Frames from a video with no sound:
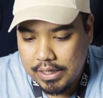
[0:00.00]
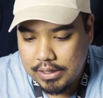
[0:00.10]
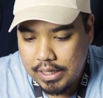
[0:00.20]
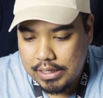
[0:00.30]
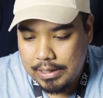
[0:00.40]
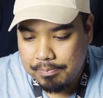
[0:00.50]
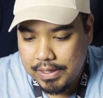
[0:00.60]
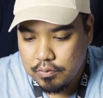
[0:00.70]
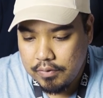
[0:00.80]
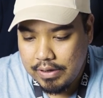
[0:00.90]
tech
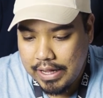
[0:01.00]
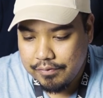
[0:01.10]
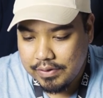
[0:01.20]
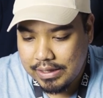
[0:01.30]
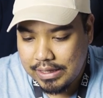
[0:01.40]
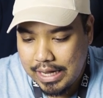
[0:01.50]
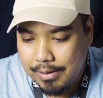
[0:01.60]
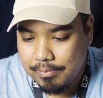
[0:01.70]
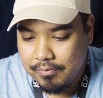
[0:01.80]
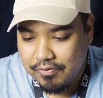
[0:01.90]
keypads with lifetime
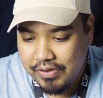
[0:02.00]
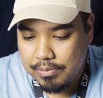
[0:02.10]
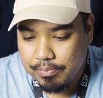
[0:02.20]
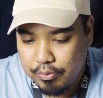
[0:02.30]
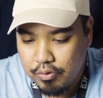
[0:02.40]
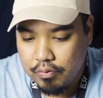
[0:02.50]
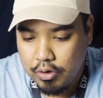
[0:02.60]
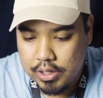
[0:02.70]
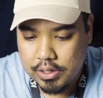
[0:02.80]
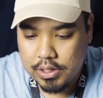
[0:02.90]
fade proof
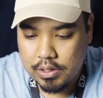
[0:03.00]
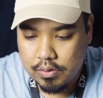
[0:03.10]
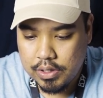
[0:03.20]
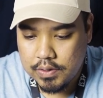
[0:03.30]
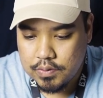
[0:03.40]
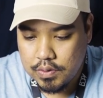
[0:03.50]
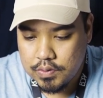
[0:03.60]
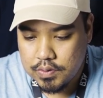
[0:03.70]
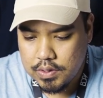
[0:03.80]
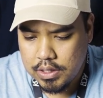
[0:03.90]
warranty. Okay, so
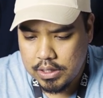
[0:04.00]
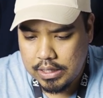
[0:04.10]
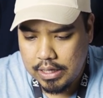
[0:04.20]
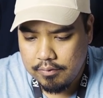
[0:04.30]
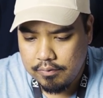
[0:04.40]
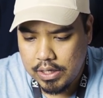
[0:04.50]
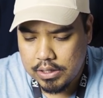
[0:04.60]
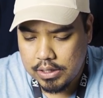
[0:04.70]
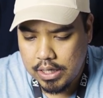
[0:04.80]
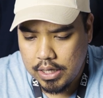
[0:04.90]
it's using a Kevlar
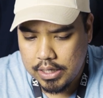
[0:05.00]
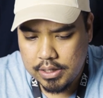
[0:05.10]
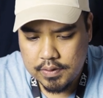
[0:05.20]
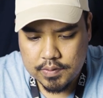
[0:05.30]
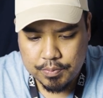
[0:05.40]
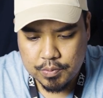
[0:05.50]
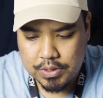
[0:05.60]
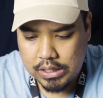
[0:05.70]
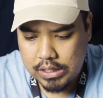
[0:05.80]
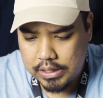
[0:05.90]
tech, I think it's supposed to
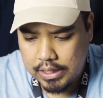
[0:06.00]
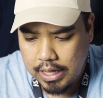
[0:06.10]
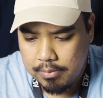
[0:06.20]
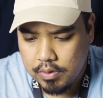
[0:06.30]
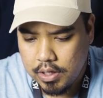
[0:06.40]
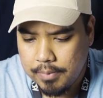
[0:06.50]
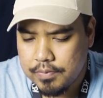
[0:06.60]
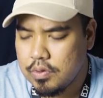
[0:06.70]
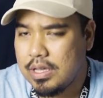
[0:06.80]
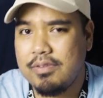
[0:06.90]
be keycap.
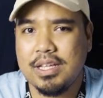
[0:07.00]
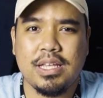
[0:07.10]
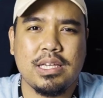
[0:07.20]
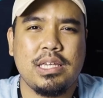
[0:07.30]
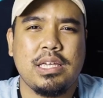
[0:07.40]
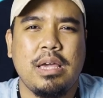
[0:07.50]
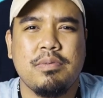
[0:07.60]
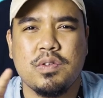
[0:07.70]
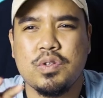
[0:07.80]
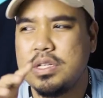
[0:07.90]
So Kevlar tech
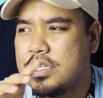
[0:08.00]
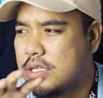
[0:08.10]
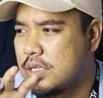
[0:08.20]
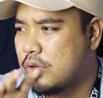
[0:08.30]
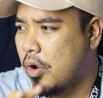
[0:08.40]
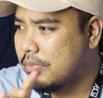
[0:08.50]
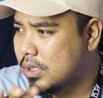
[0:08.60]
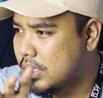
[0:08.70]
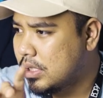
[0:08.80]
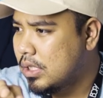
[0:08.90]
keycap is usually the
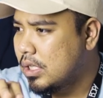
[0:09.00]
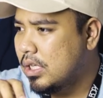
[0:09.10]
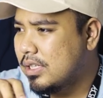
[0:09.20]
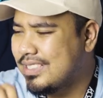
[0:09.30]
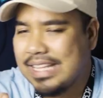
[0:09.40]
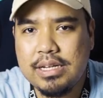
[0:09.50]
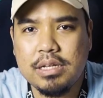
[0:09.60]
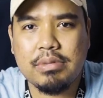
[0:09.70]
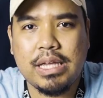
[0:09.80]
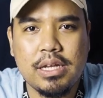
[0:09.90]

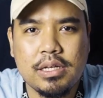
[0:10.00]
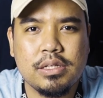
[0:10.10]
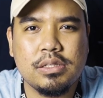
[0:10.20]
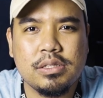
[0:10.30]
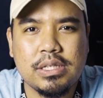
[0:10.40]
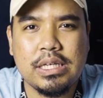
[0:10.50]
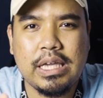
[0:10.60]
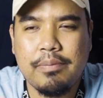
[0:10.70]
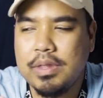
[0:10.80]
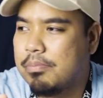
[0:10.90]
standard mechanical
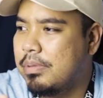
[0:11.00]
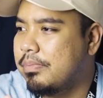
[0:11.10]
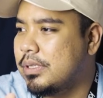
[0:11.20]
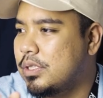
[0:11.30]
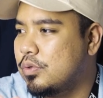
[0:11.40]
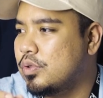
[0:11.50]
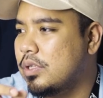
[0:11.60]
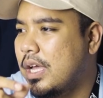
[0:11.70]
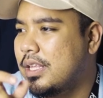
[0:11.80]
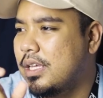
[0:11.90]
keycap that people use.
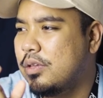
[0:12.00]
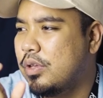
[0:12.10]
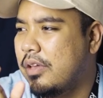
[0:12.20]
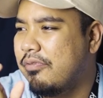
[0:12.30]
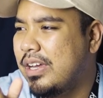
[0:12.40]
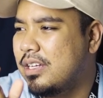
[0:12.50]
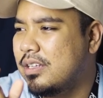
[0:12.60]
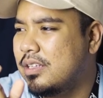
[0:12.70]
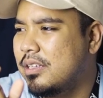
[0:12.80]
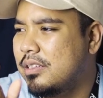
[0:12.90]
I think you can find in
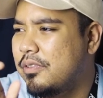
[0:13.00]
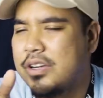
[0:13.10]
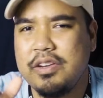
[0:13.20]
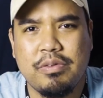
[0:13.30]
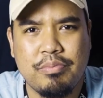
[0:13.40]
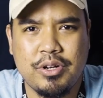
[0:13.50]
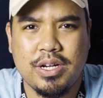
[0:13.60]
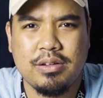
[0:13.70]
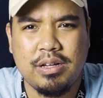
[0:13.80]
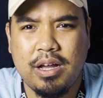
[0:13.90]
a different
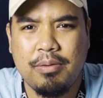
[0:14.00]
product